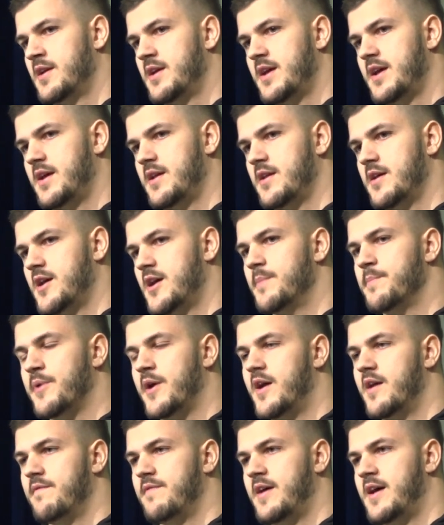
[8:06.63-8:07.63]
And uh, I'm
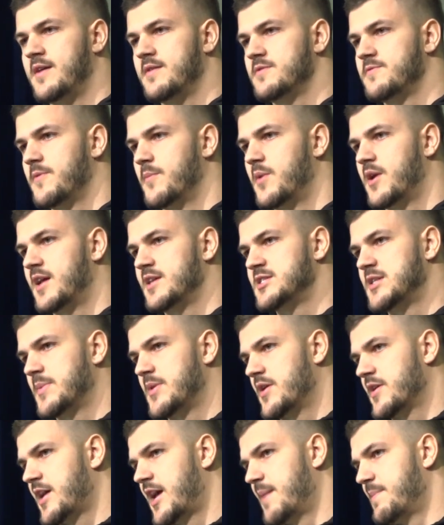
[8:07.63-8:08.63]
proud of that from when I stepped
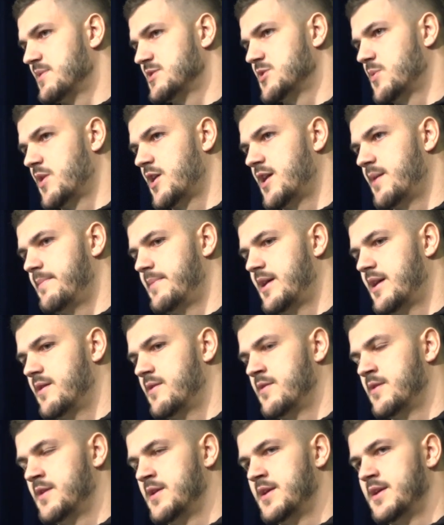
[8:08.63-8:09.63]
on campus to where I am
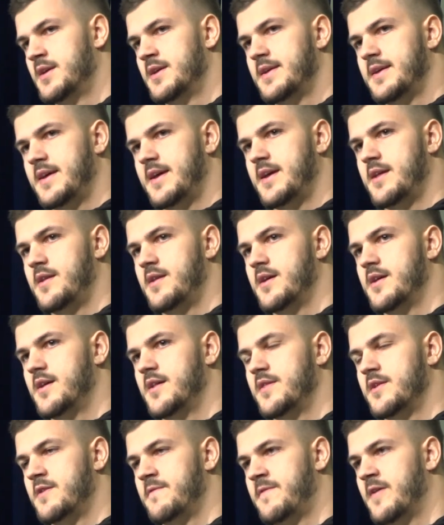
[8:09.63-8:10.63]
now, and uh,
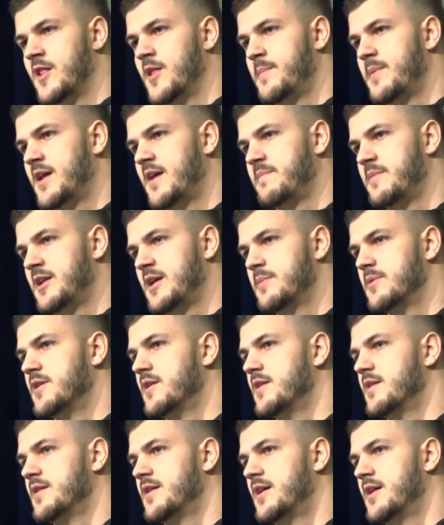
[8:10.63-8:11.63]
the development I've been able
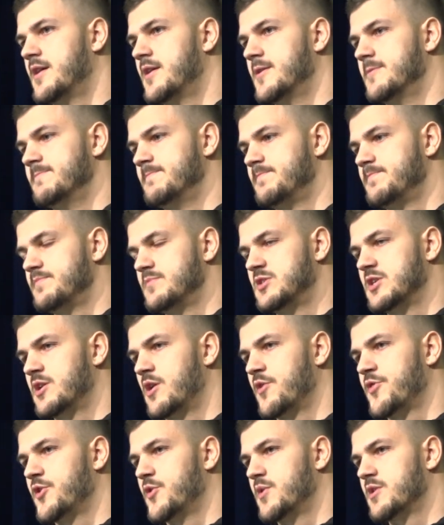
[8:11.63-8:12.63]
to um, to
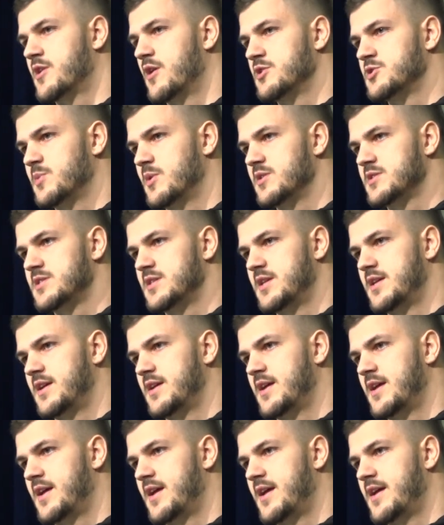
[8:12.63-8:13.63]
go through with Coach Wilson
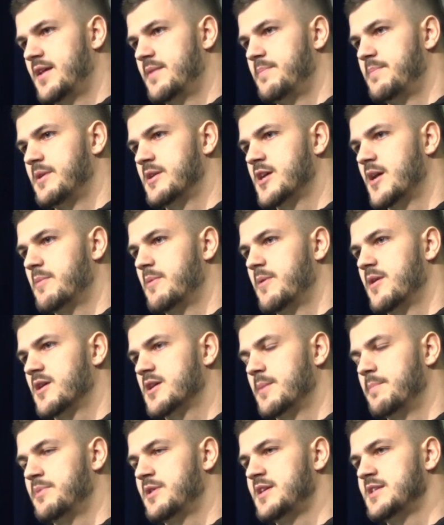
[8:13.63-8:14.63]
and, and become a
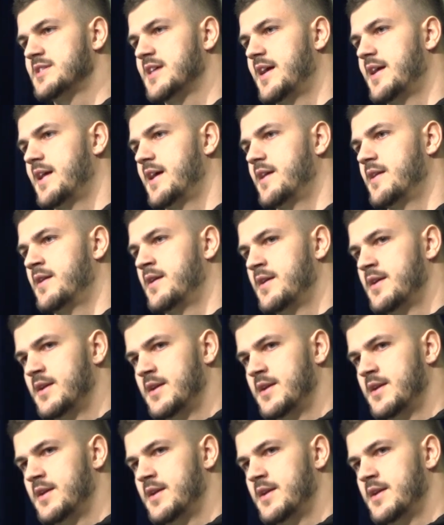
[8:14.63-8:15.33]
complete tight end